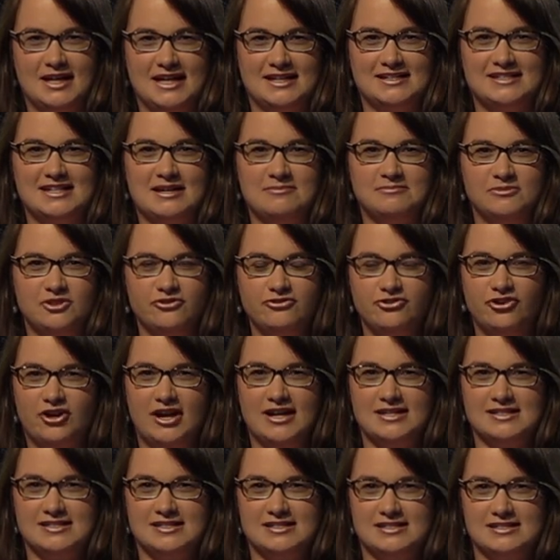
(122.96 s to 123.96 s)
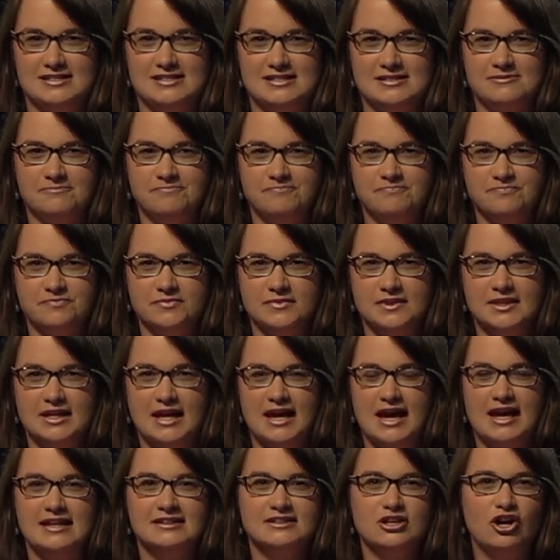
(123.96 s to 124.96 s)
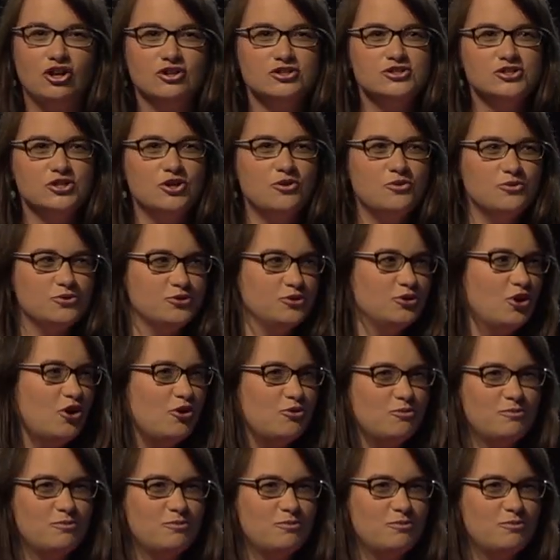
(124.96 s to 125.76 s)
make some differences. And also, you